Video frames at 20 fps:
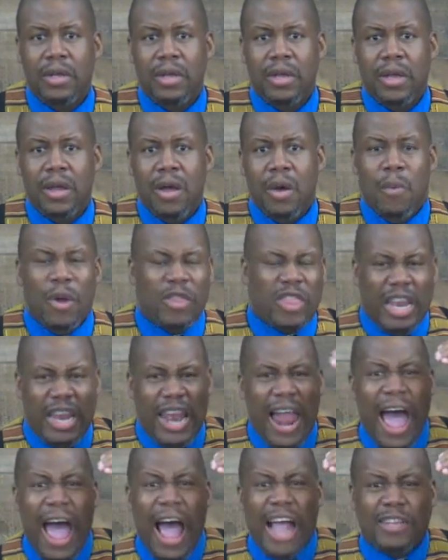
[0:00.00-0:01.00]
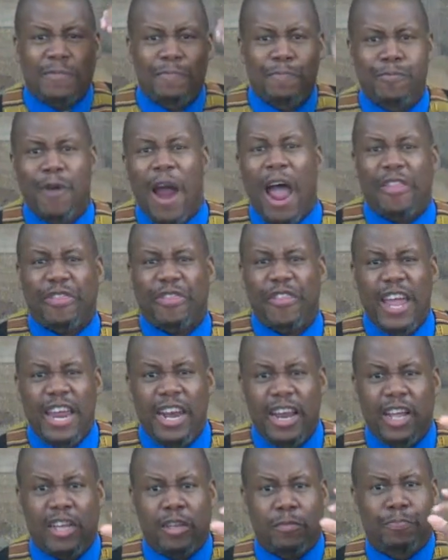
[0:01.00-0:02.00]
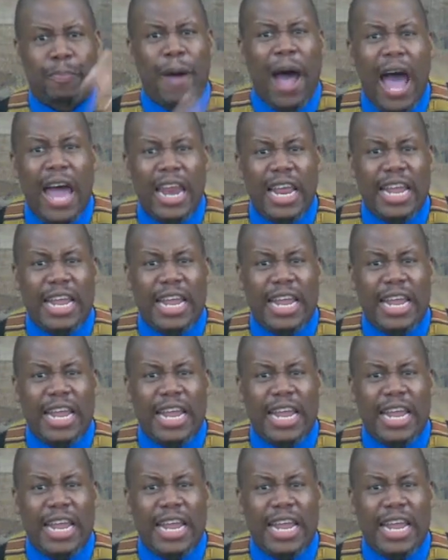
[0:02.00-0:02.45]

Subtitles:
with the last breath in his body,